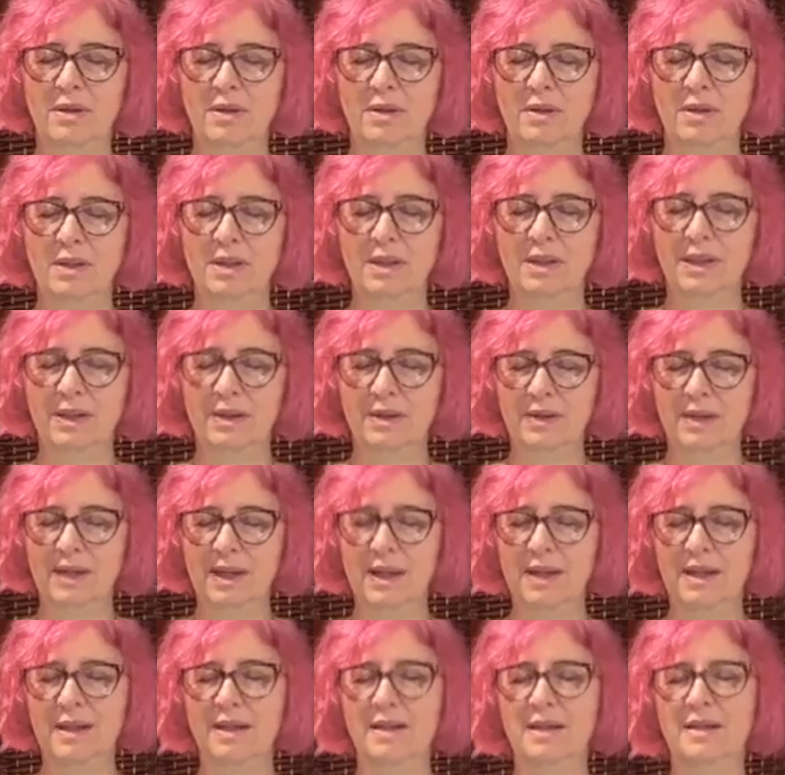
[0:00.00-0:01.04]

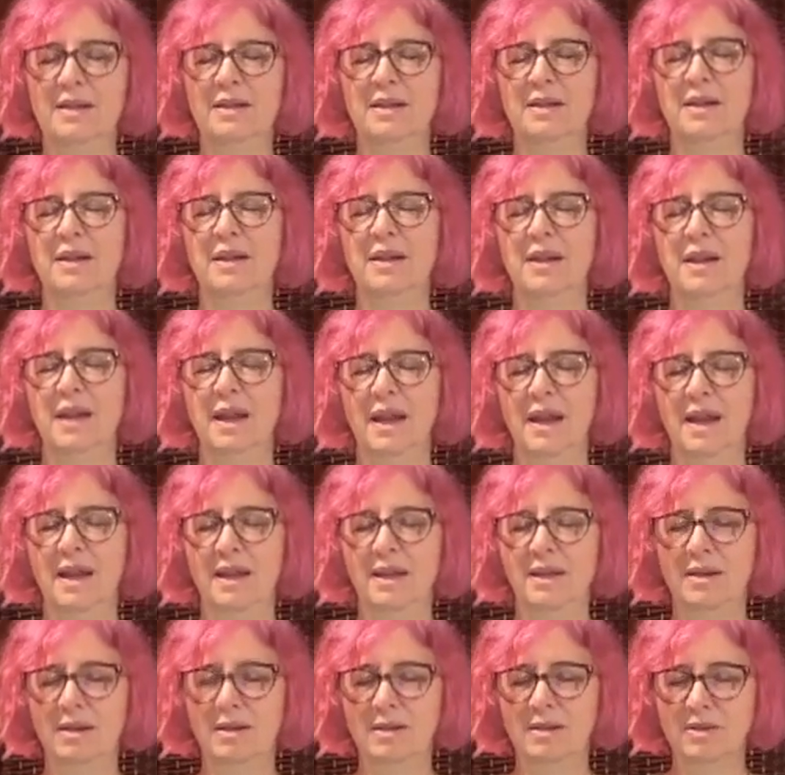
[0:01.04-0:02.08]
clearing,
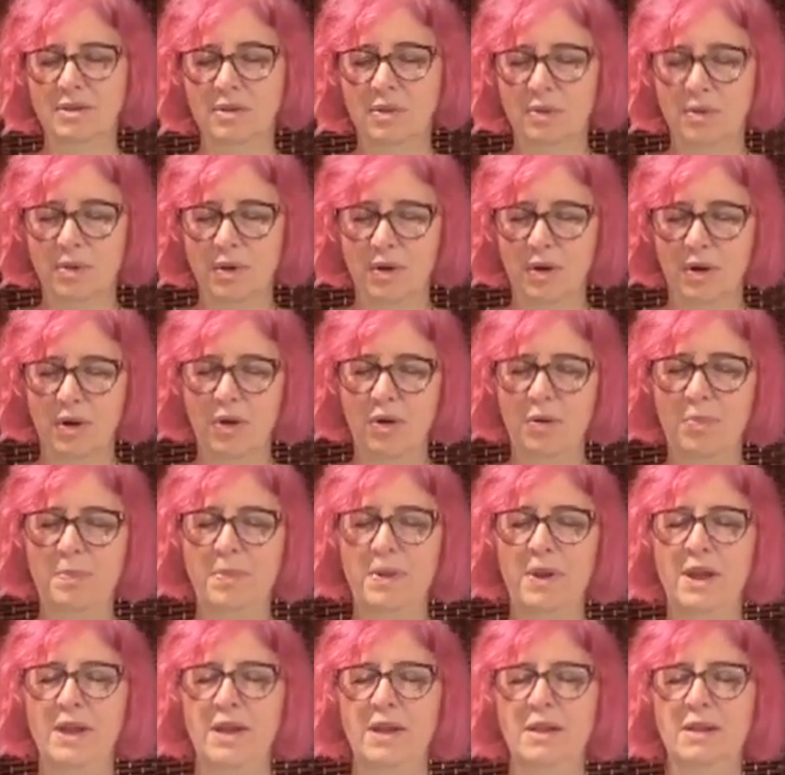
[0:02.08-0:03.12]
and so we're
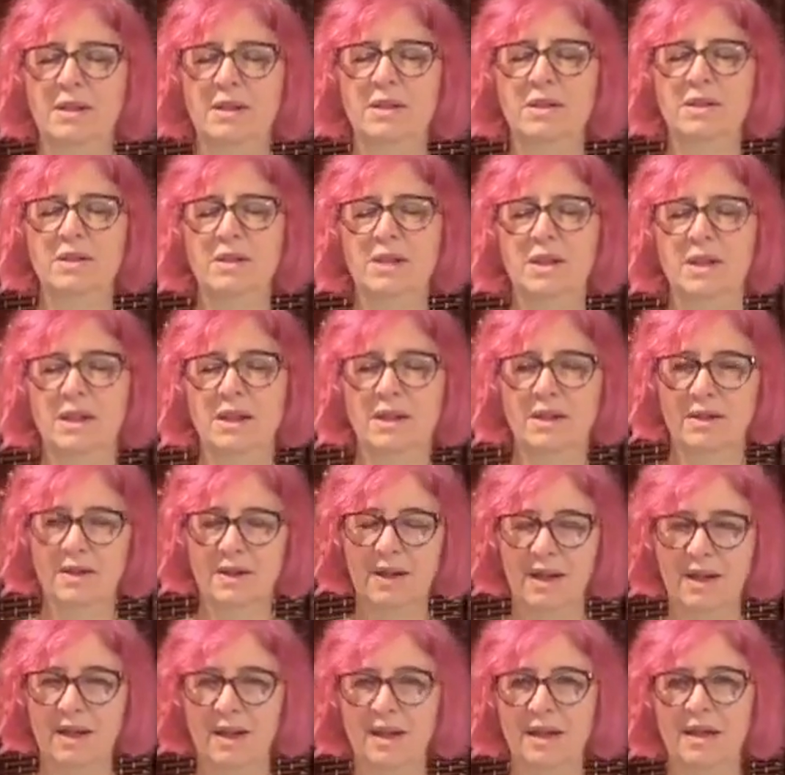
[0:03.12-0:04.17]
open to
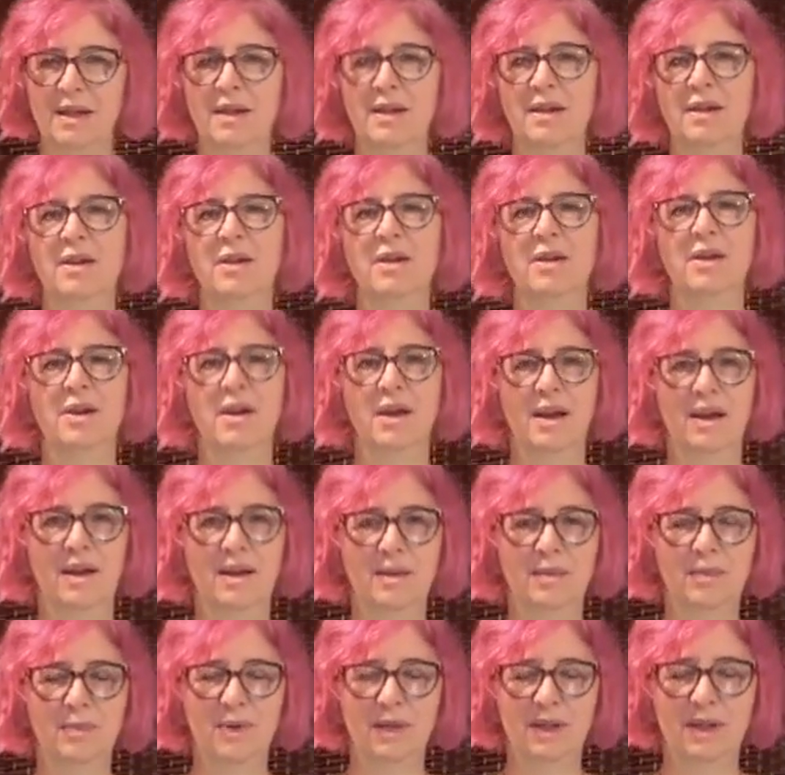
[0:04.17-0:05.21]
hearing
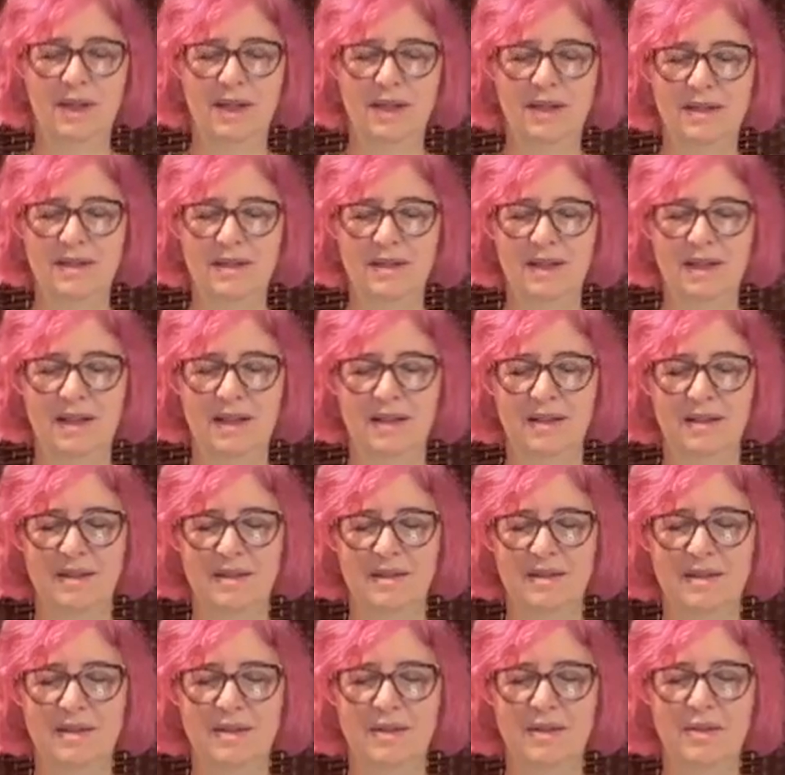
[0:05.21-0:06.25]
what he
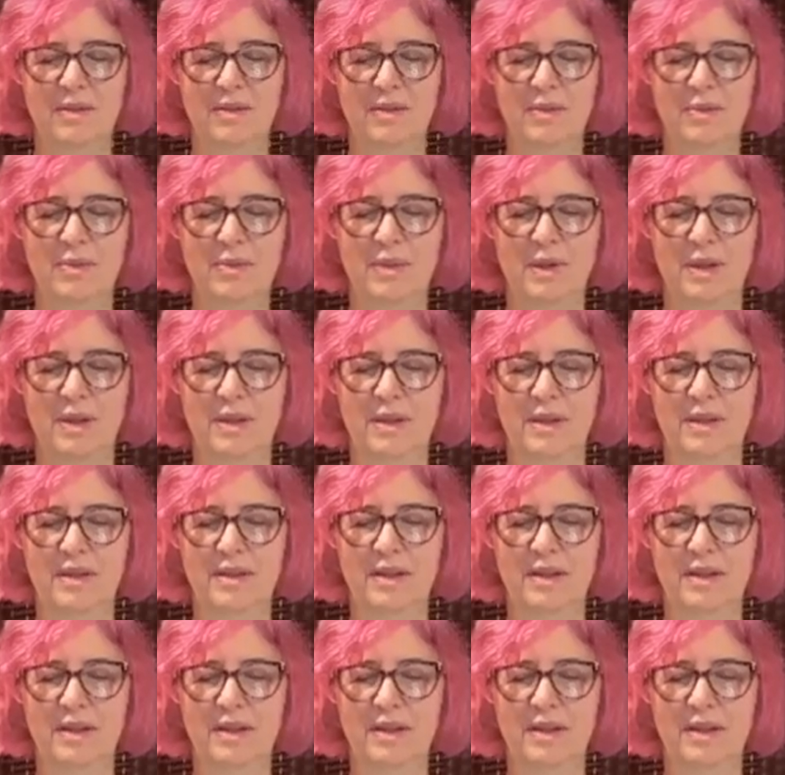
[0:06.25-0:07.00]
says with